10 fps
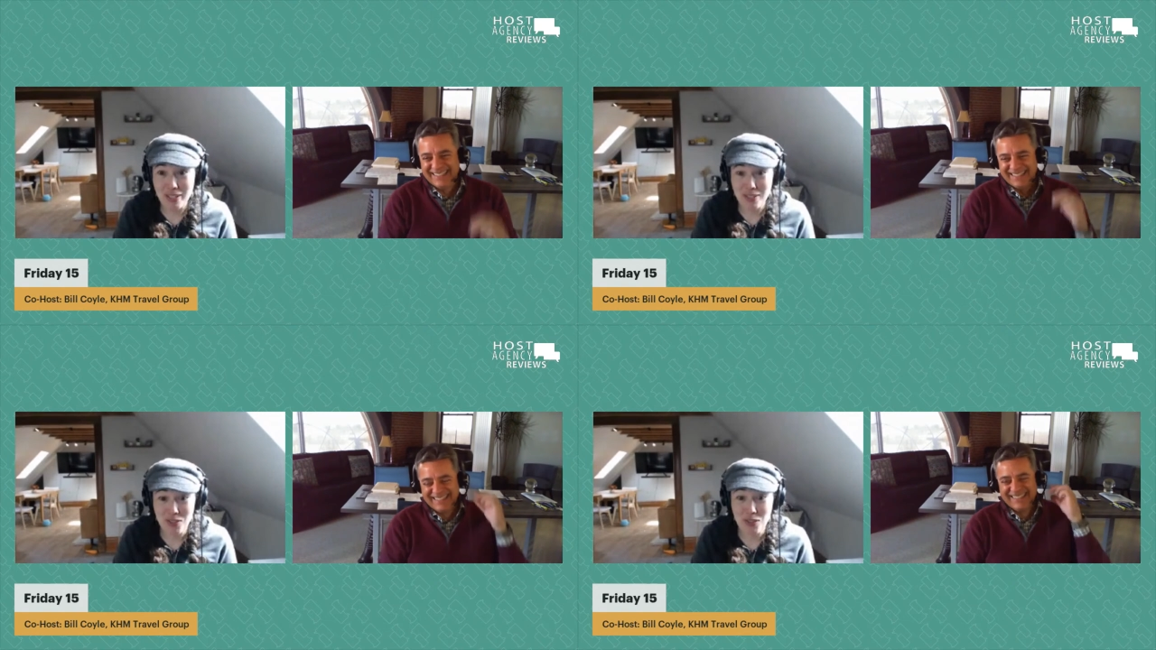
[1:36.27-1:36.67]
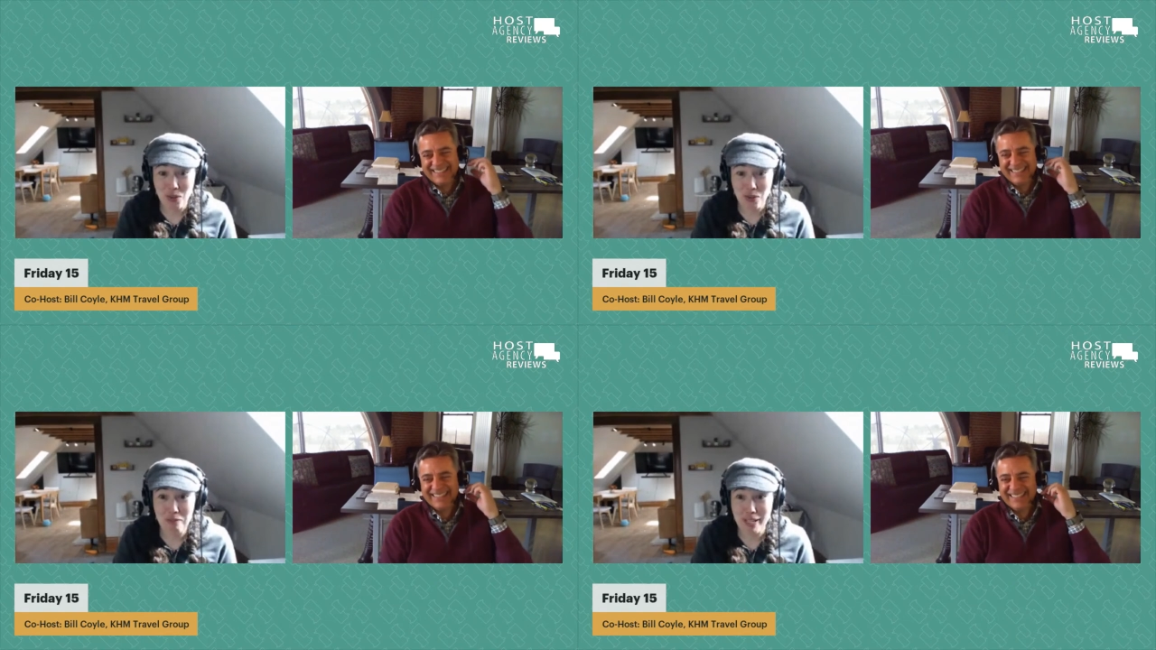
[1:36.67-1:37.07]
Speaker 1: that is
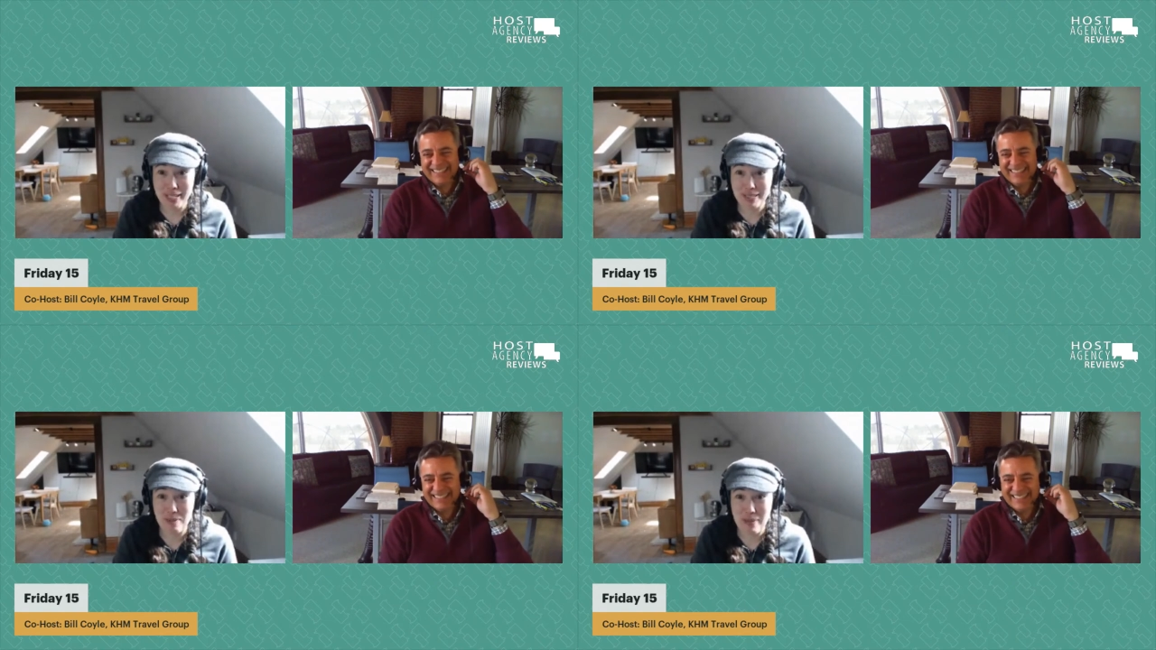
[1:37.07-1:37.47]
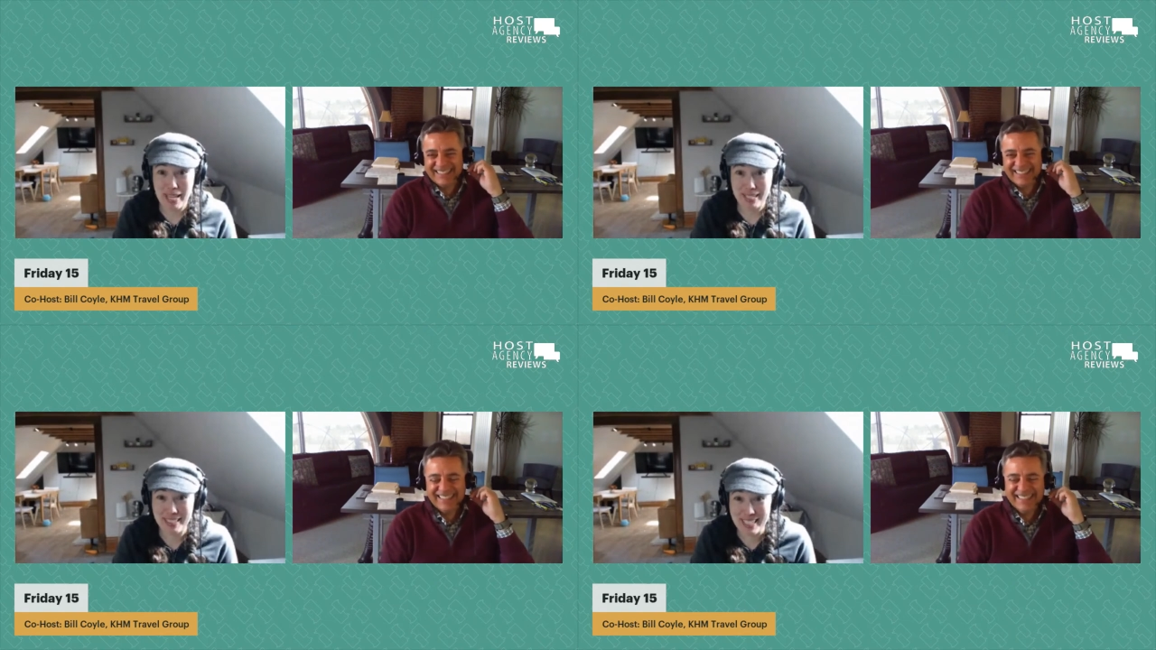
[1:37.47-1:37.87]
so fancy
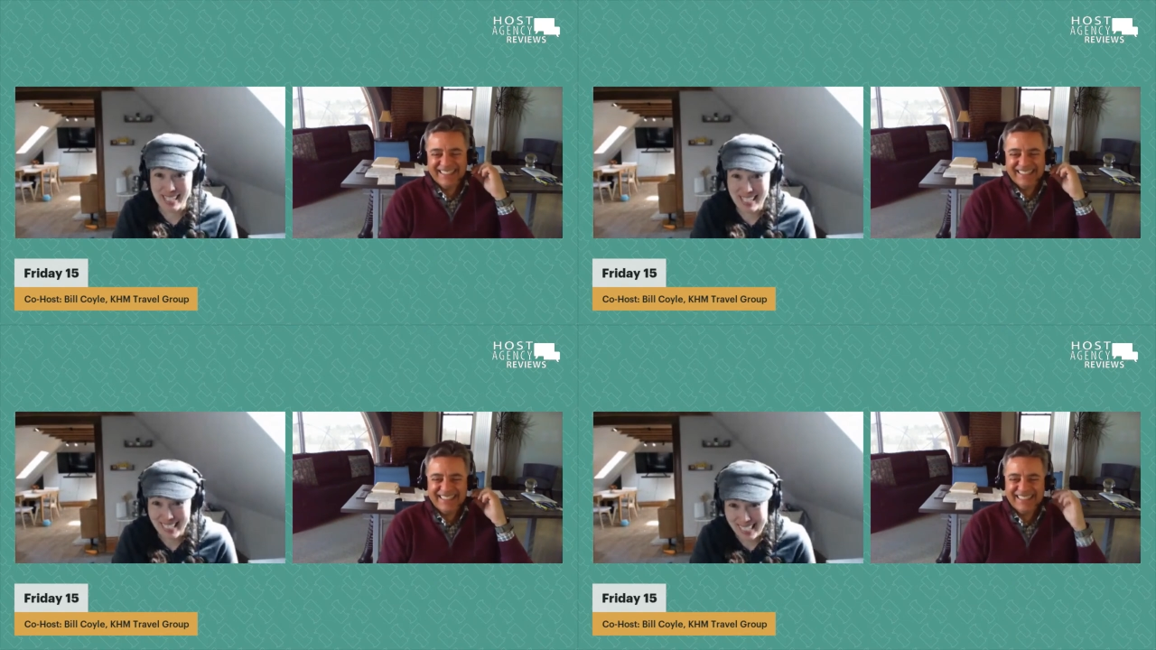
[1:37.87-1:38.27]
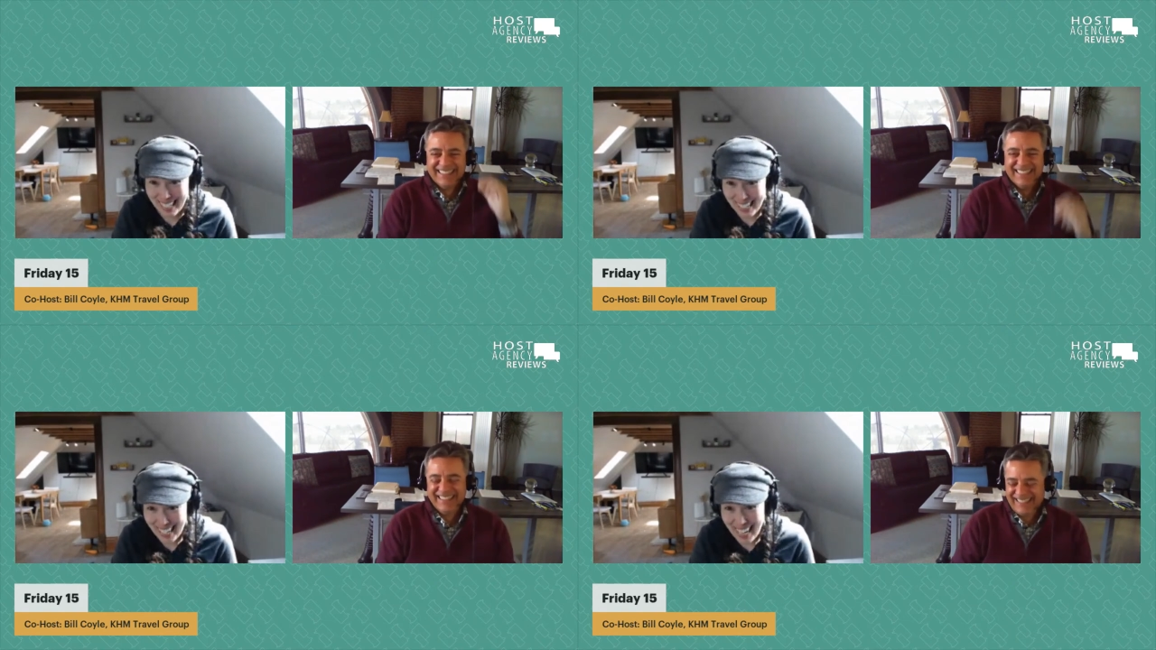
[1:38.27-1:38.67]
pantsy.
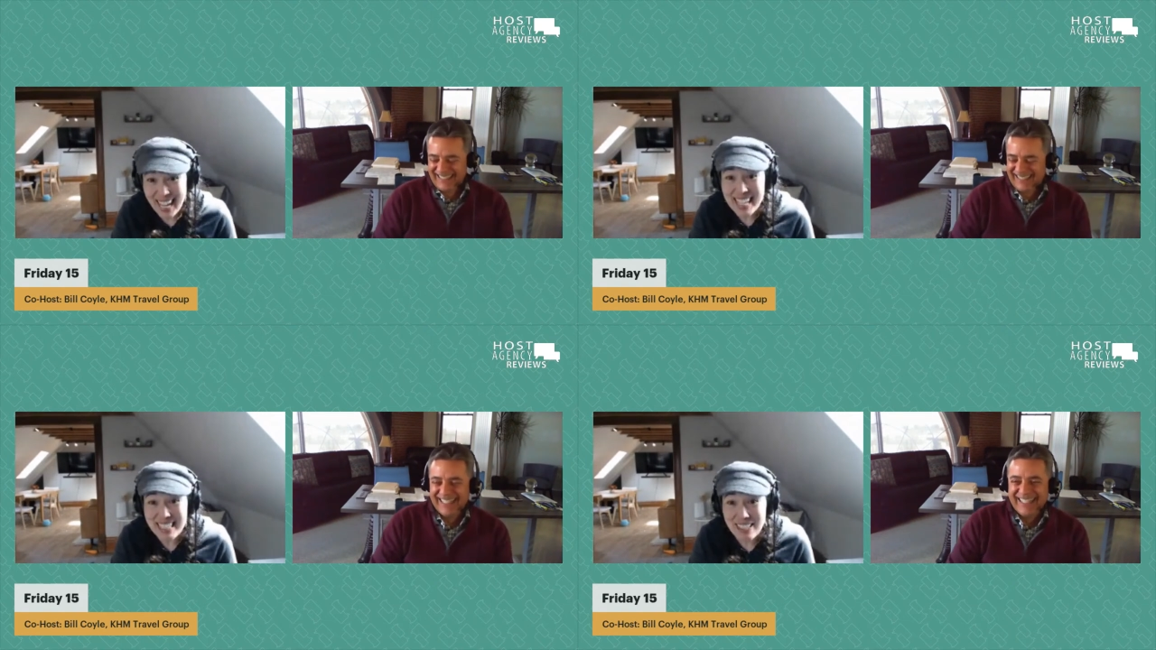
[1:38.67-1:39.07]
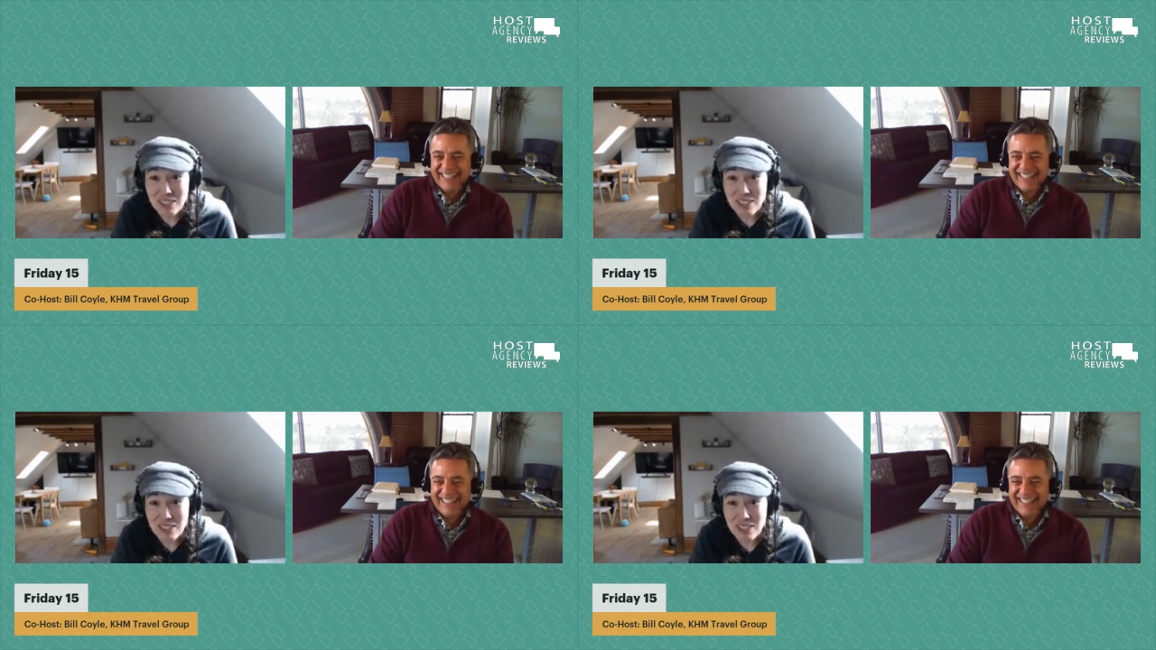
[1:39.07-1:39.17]
it's